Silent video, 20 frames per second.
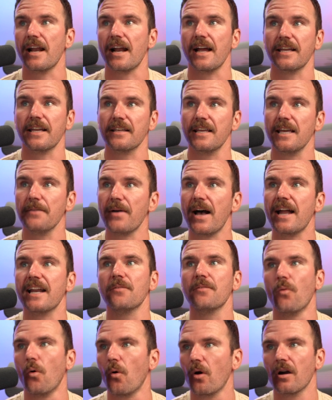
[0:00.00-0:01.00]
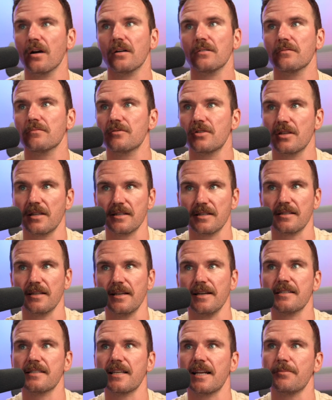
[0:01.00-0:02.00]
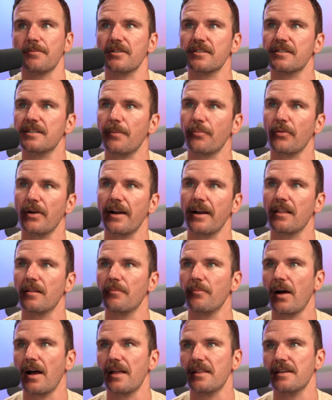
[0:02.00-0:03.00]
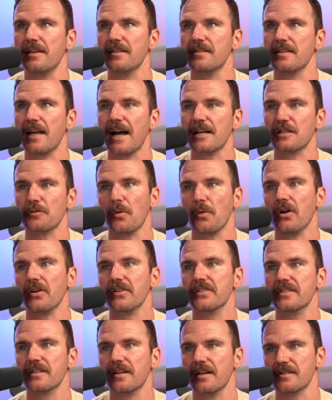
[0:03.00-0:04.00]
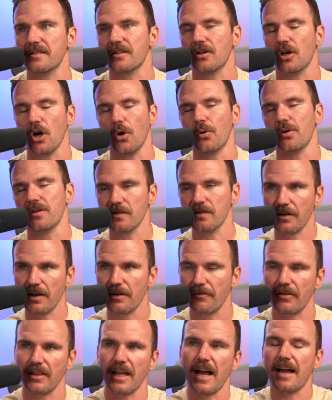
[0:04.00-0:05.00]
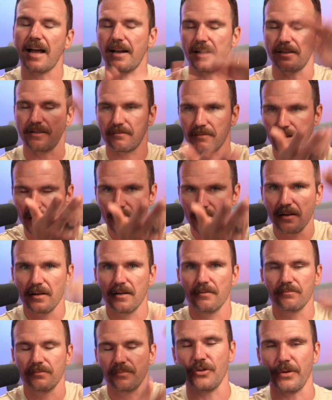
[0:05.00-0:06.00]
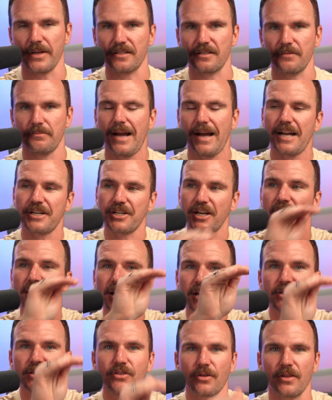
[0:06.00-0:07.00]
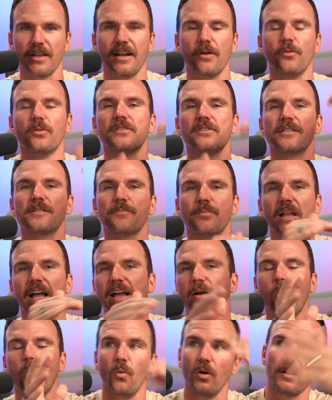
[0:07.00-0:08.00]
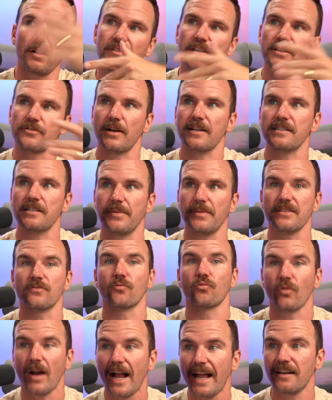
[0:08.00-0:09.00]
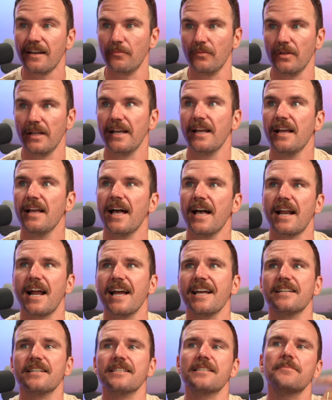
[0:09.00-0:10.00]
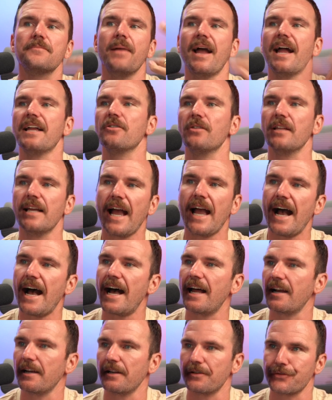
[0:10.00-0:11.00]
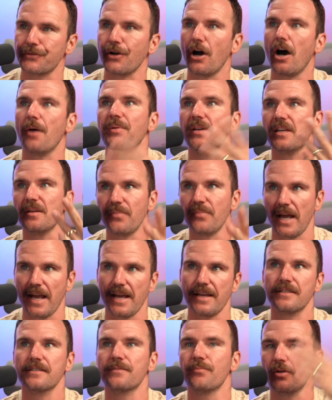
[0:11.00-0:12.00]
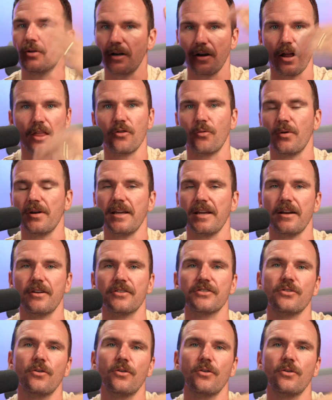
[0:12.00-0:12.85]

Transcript: And I can keep adding more to this list. And I'm just separating them by these hash marks because the code is looking for that and doing some magic so that it will display one of these recipes randomly. And I could just manually add, I could just copy, paste, put another one here.